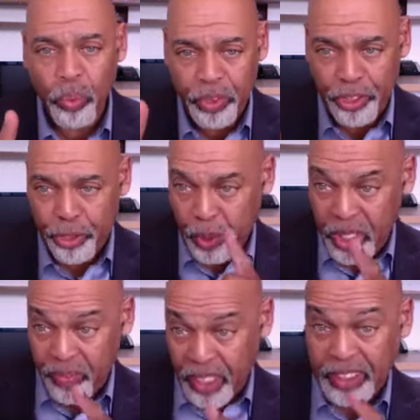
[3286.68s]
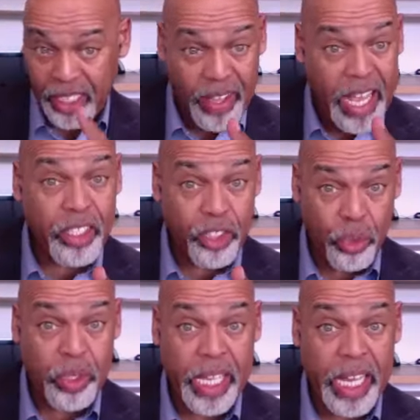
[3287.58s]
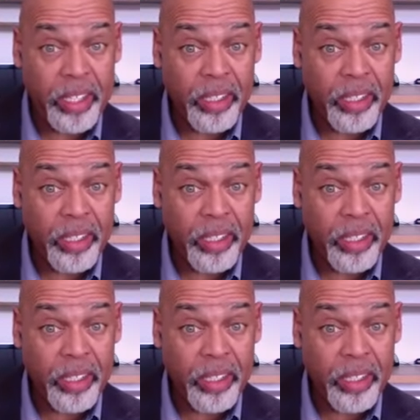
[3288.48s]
The three of us have had to do that.